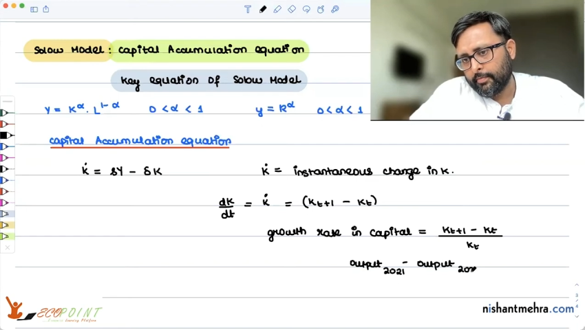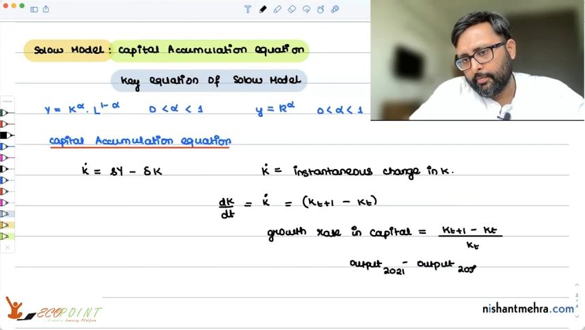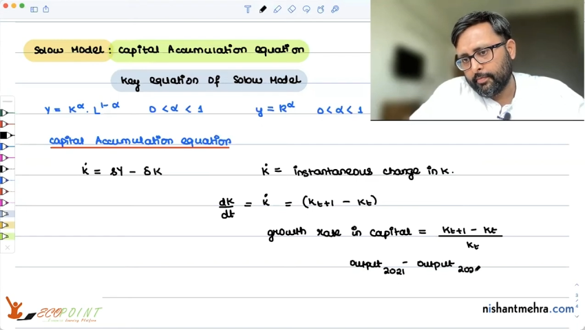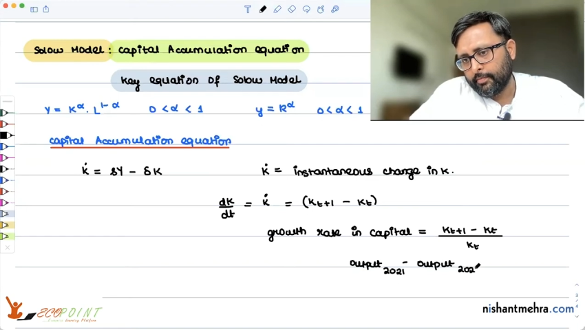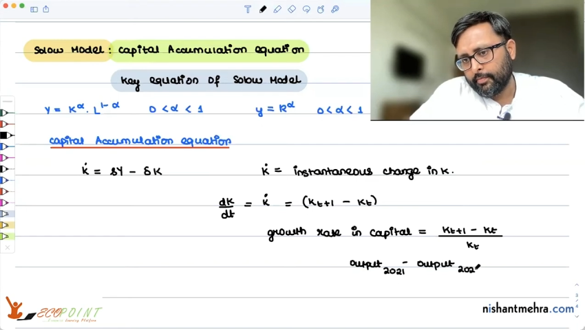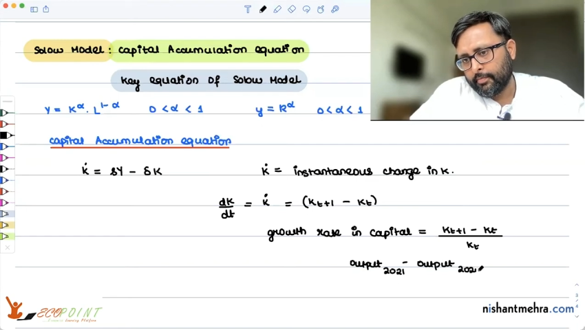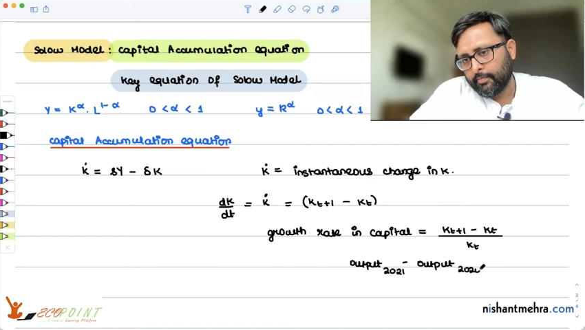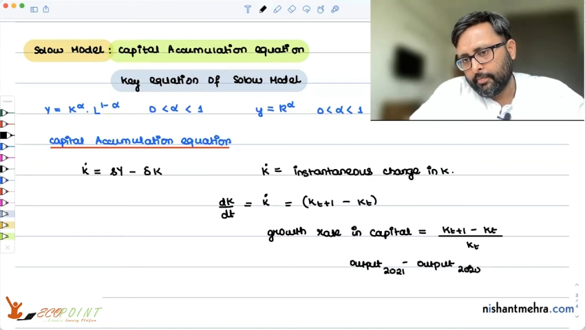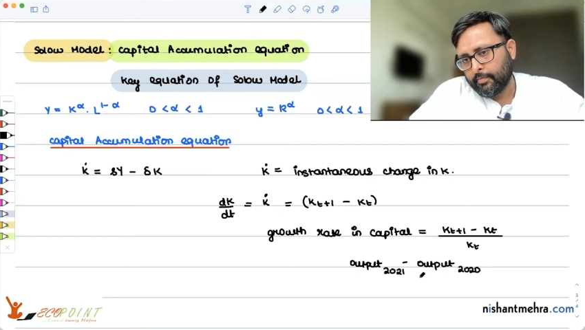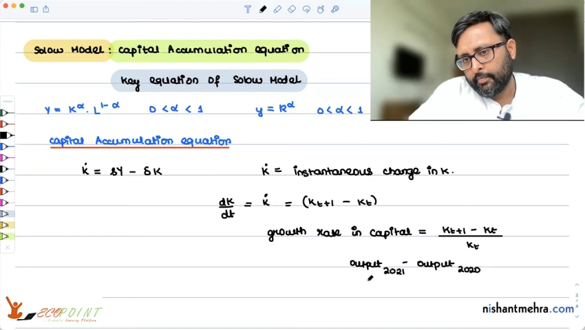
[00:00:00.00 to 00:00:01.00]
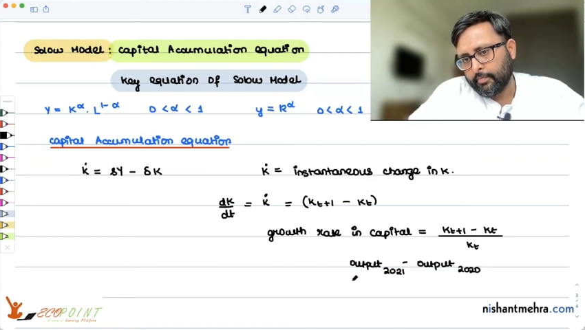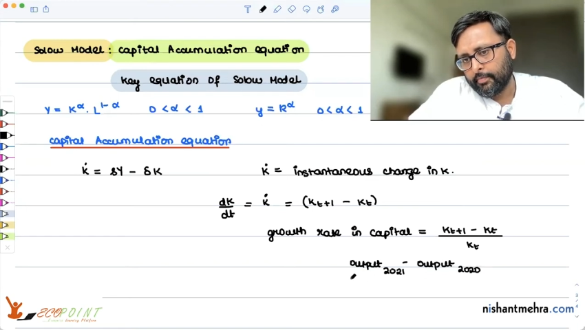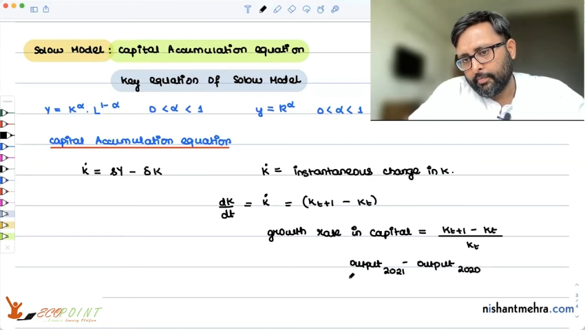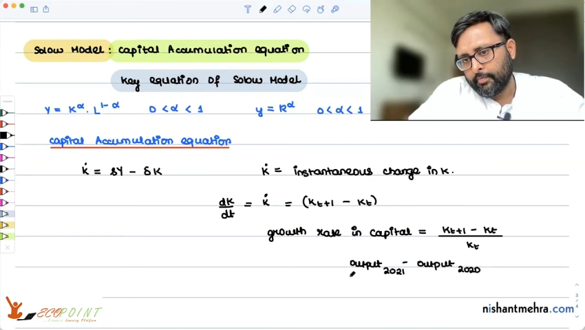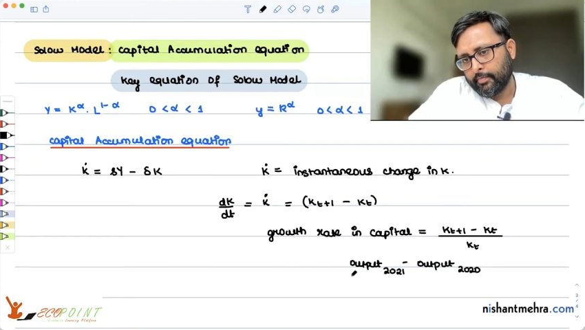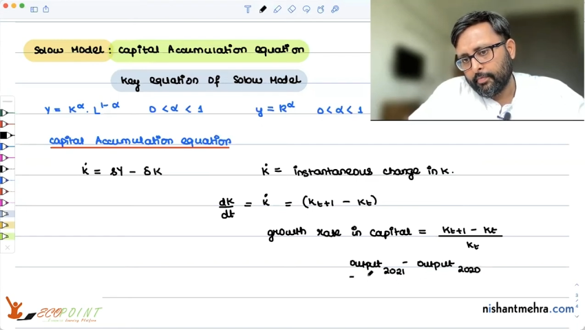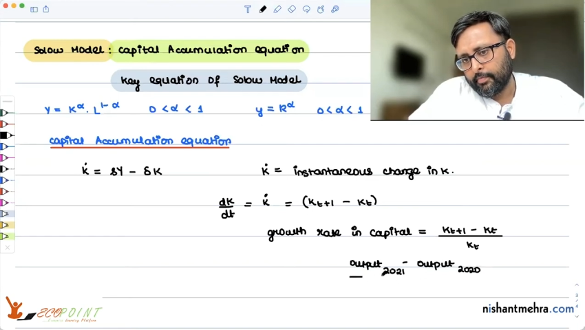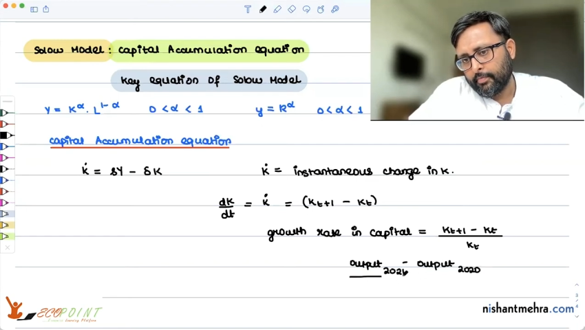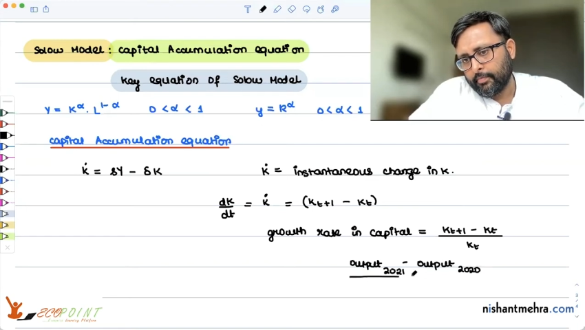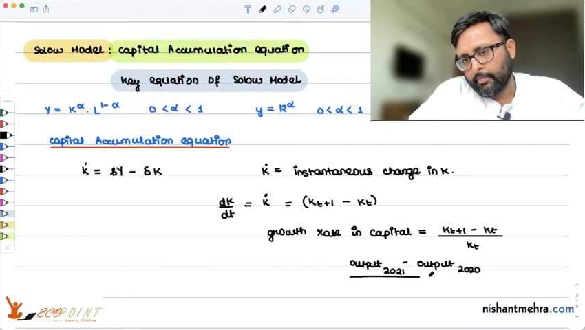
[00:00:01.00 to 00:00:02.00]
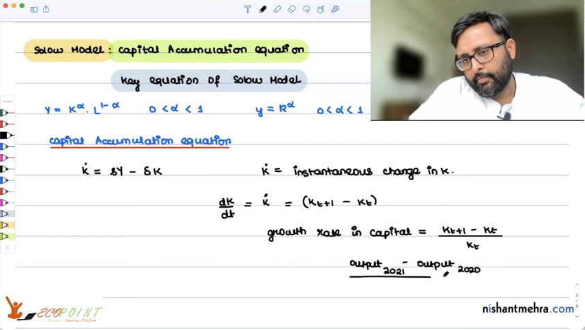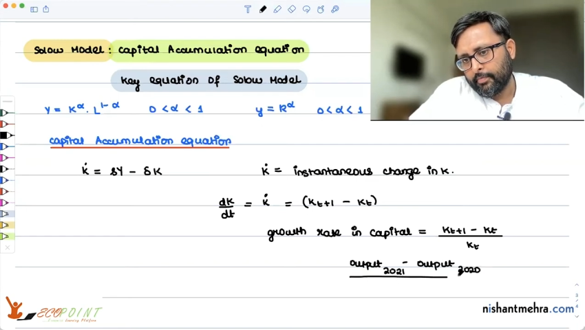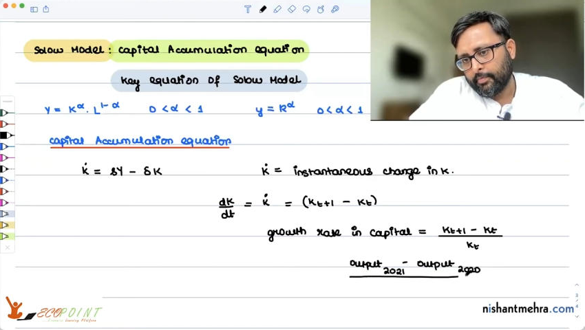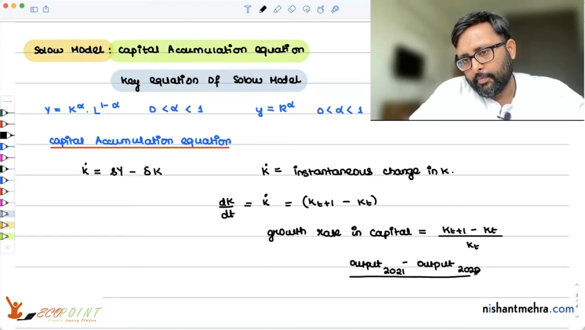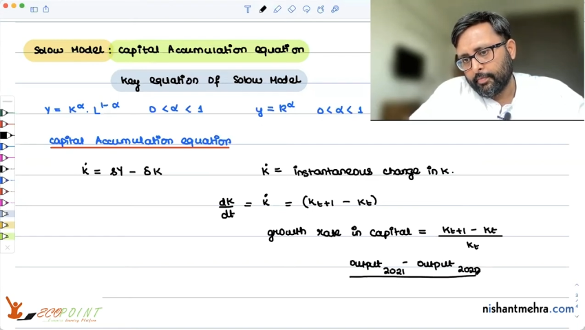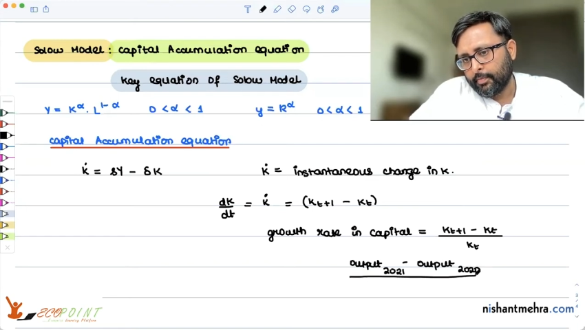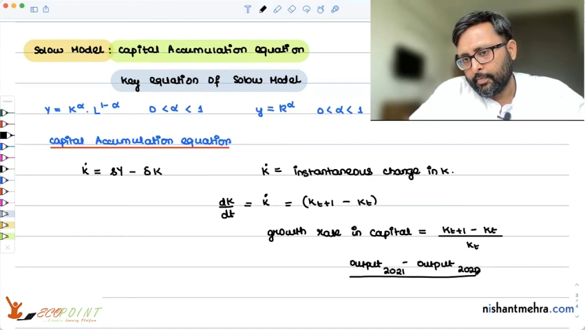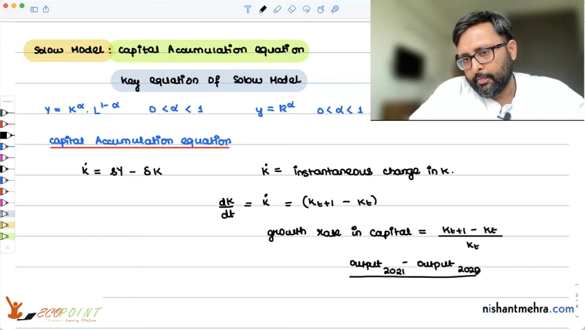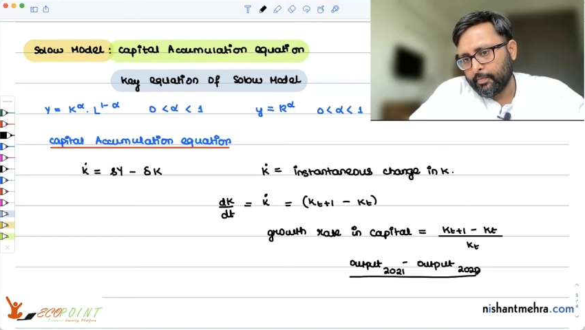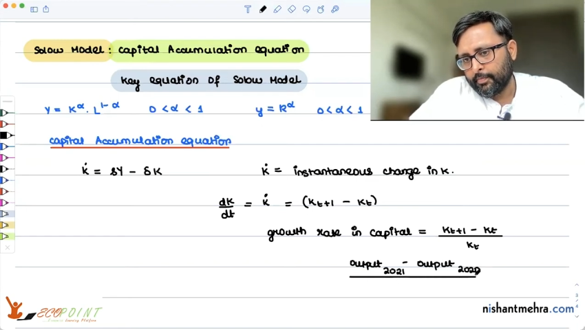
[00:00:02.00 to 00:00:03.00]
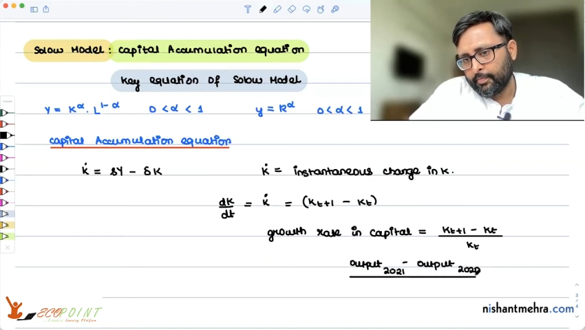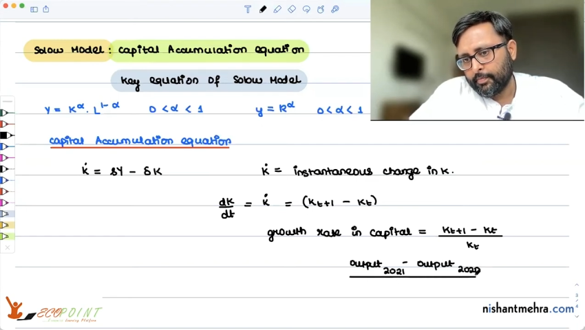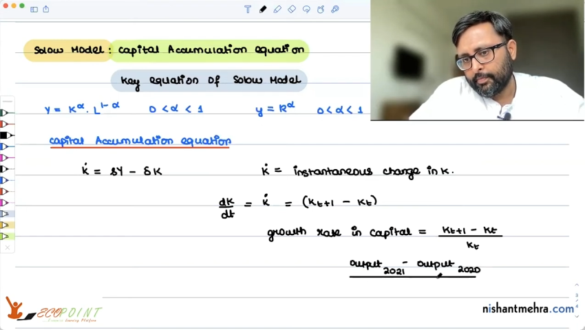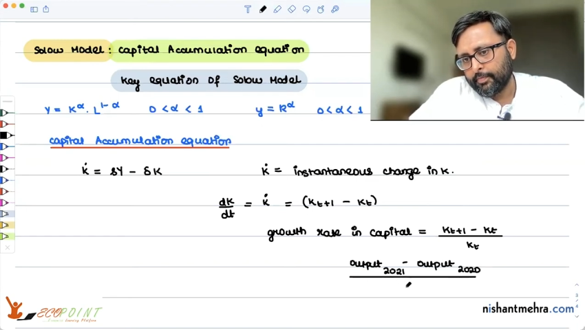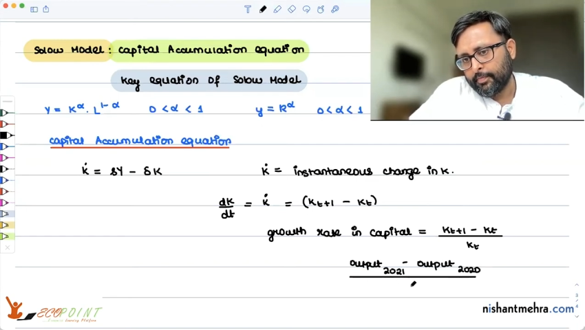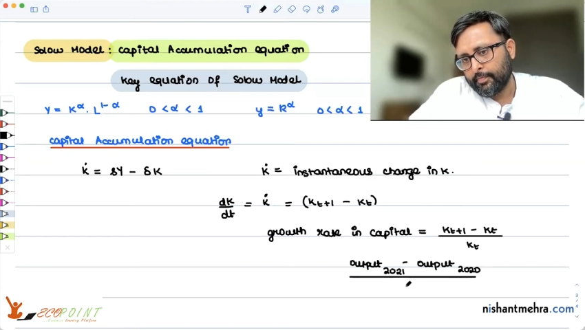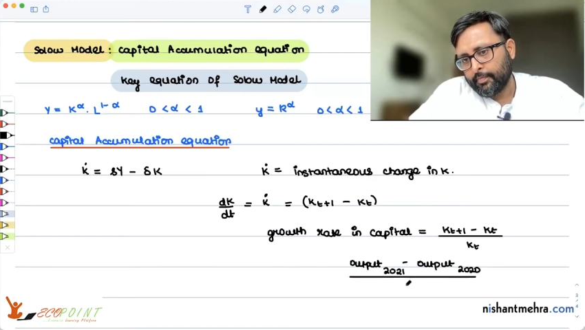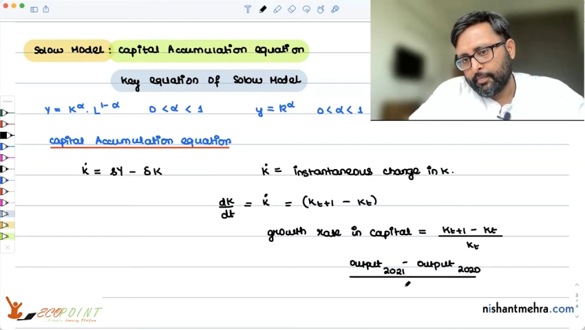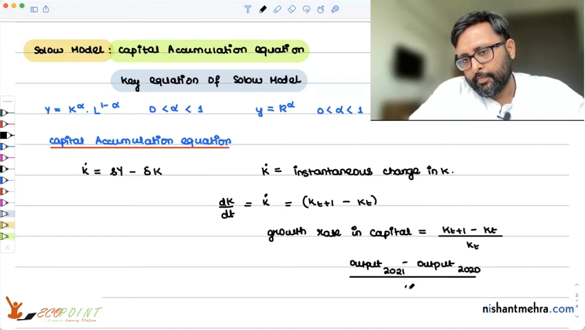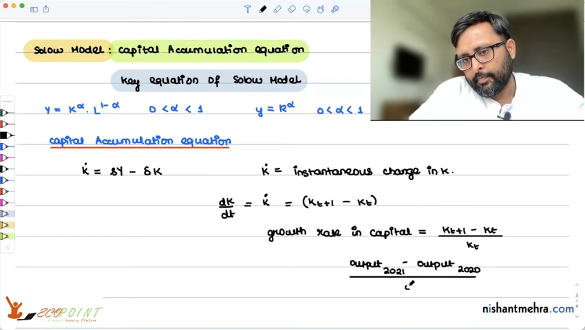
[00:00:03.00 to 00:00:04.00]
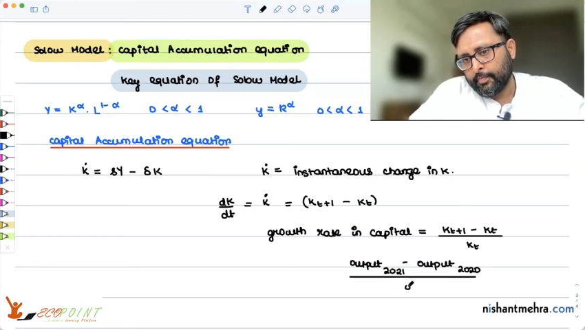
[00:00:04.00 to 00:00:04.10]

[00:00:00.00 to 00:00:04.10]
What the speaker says: No one is speaking in this clip.